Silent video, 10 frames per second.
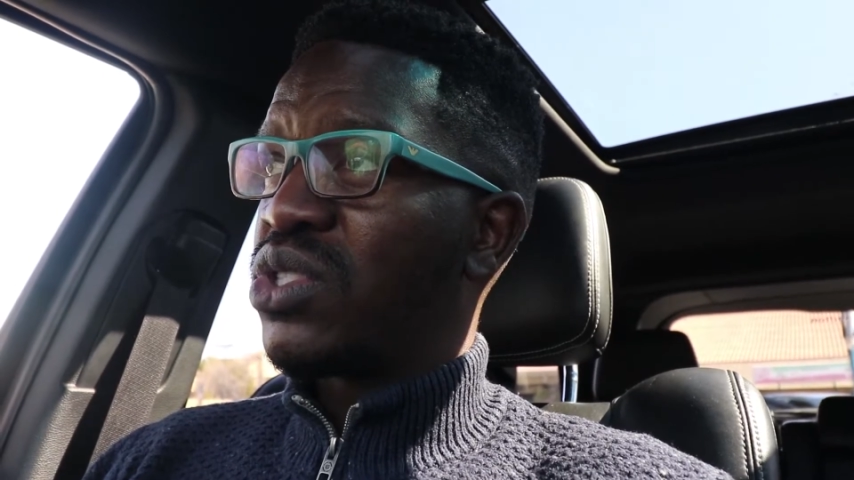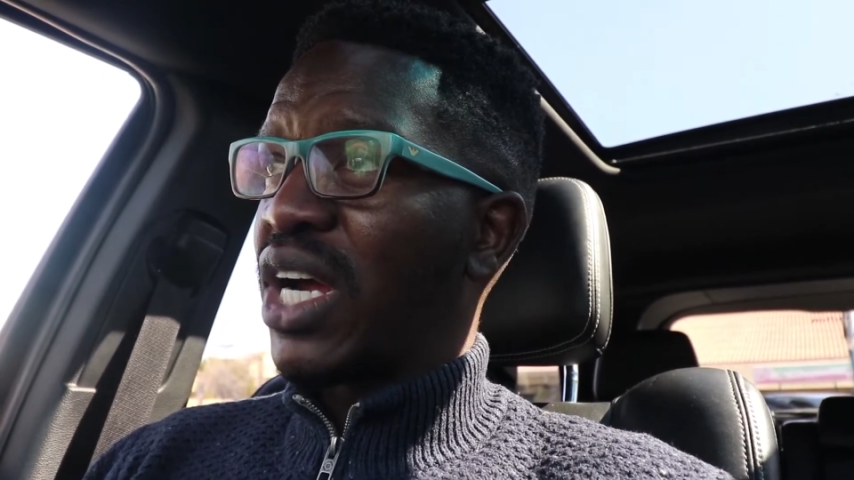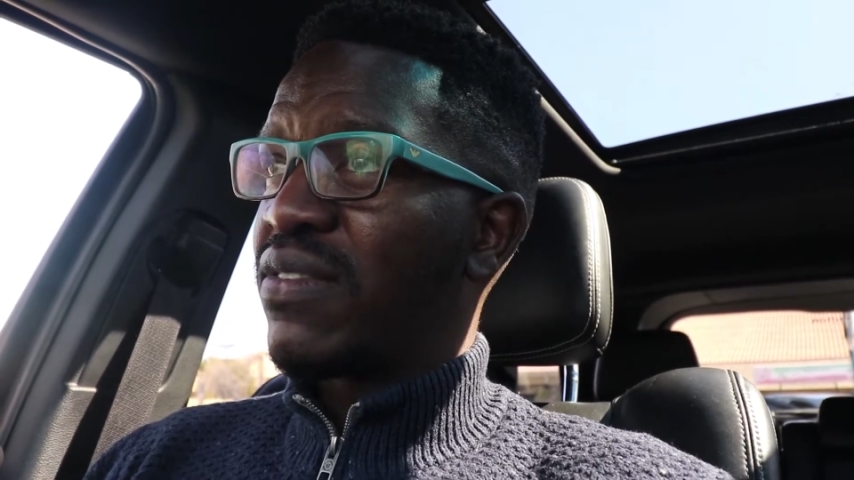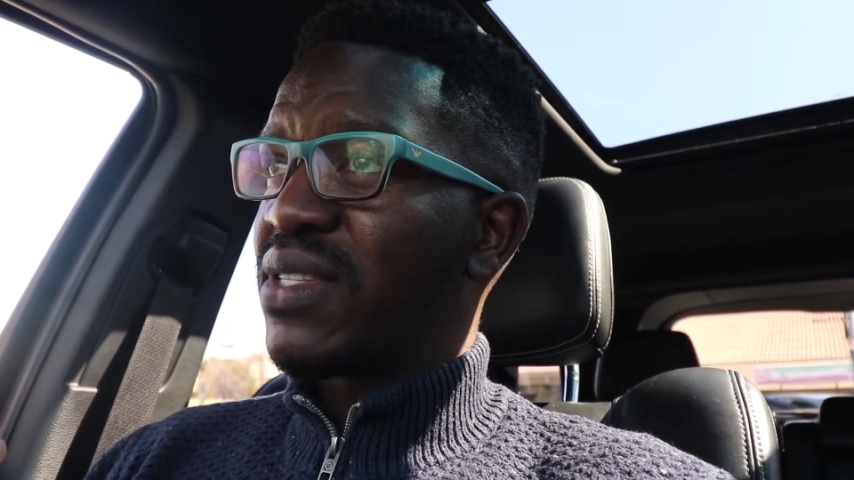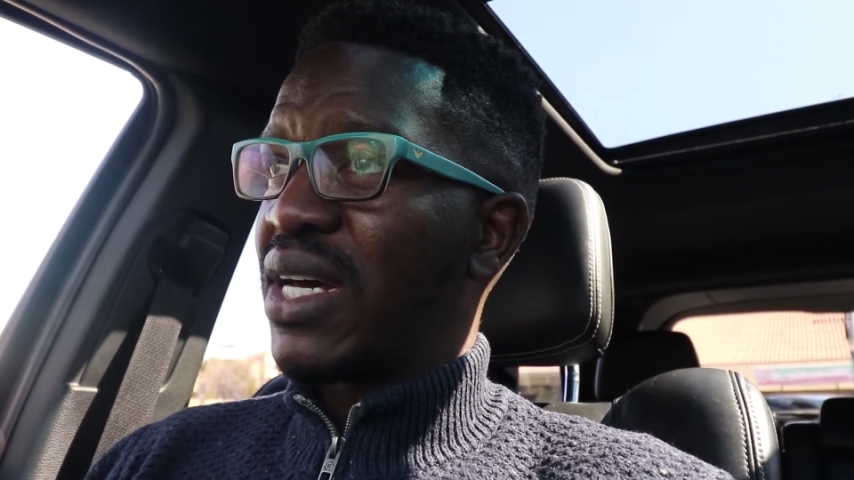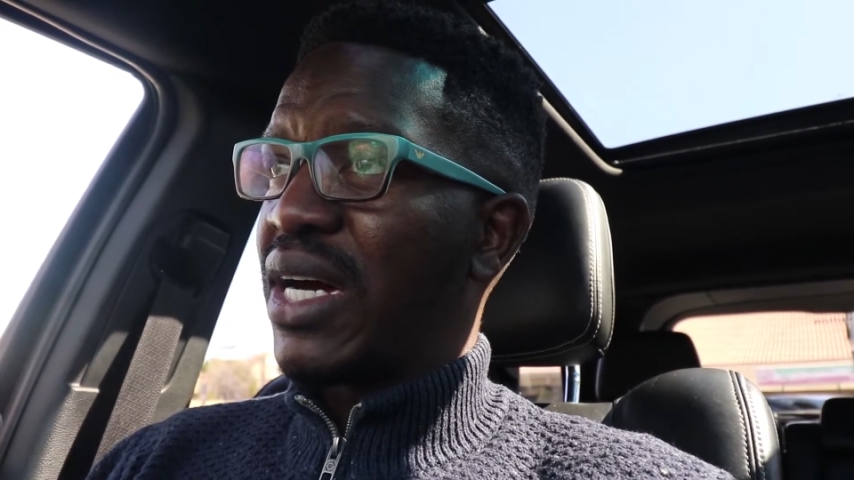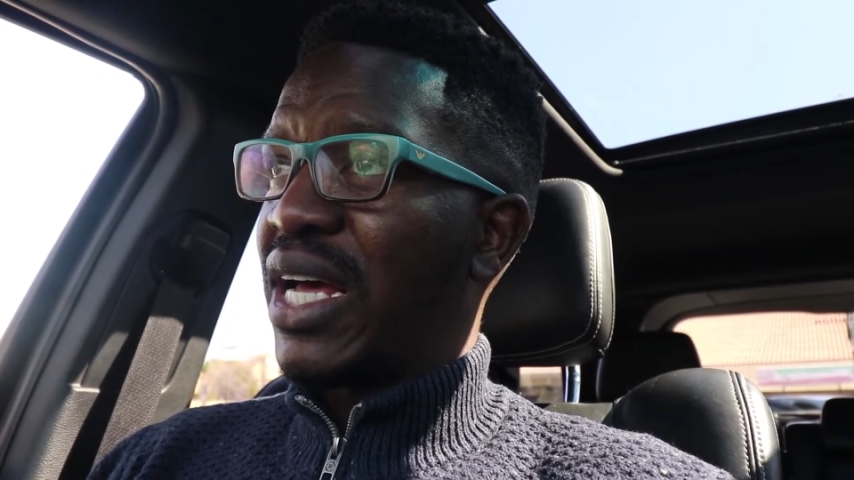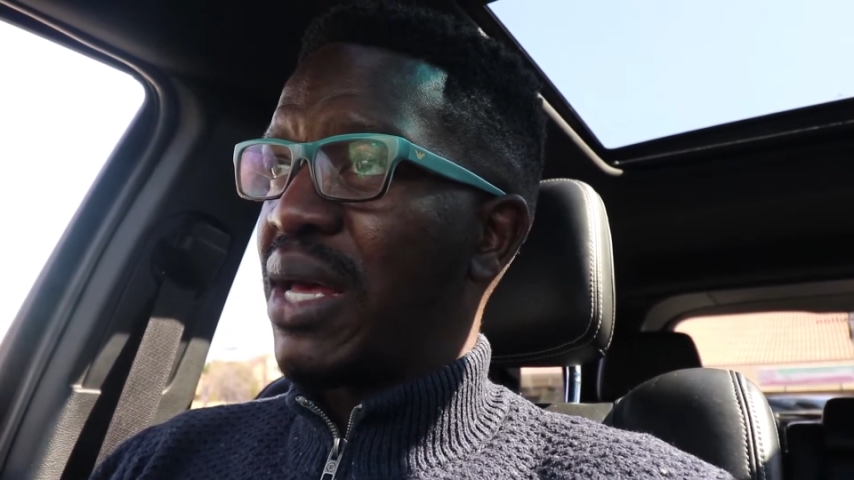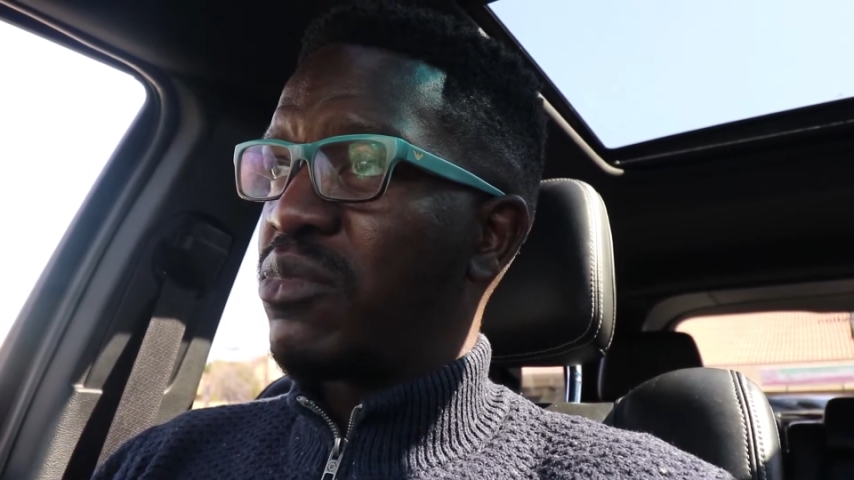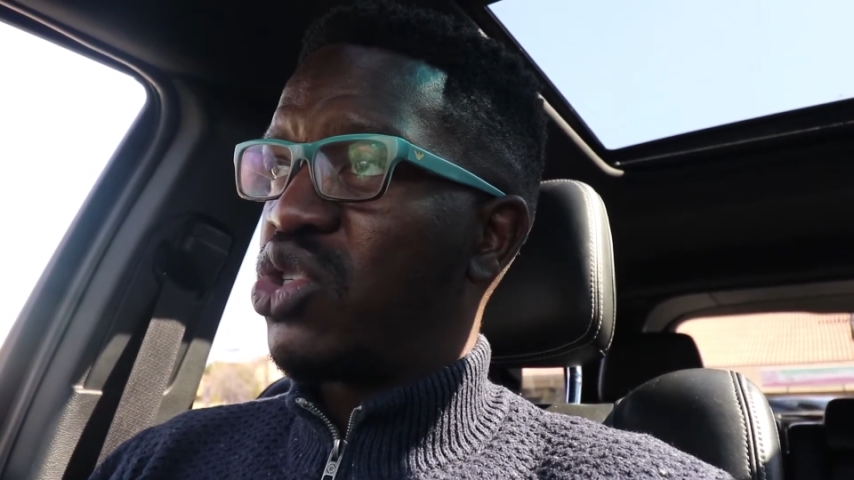drives the
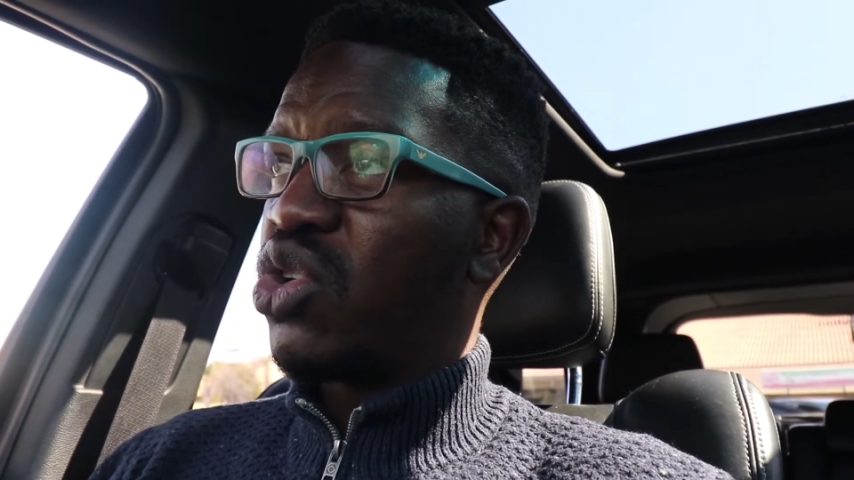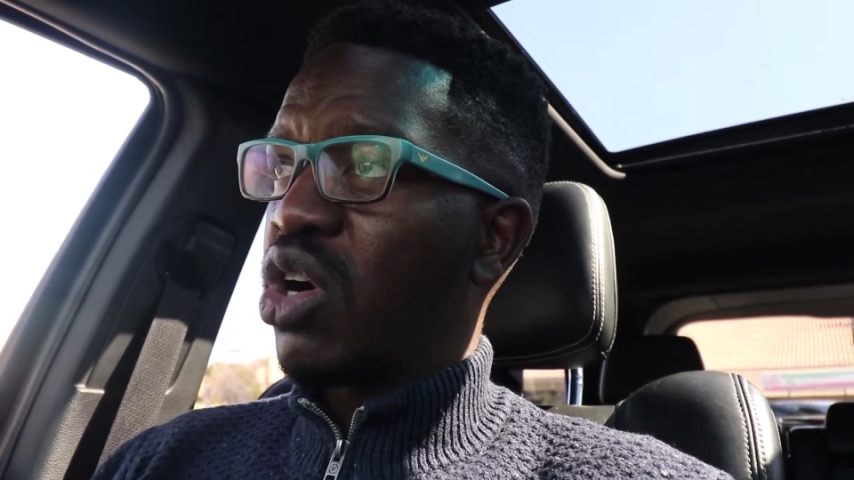M2